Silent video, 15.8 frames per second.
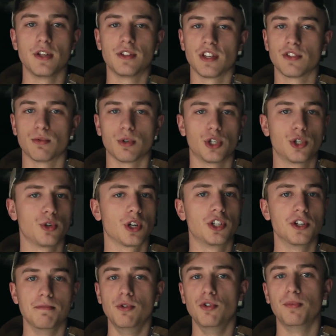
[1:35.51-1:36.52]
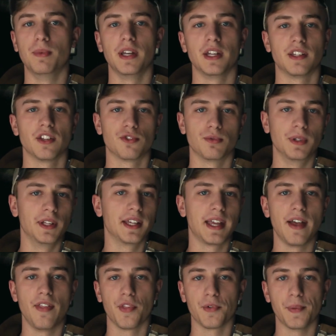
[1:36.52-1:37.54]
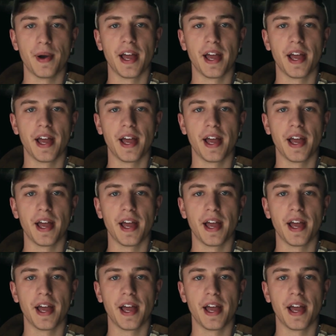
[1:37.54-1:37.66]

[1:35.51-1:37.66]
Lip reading: It doesn't restrict your movement. It doesn't really get in the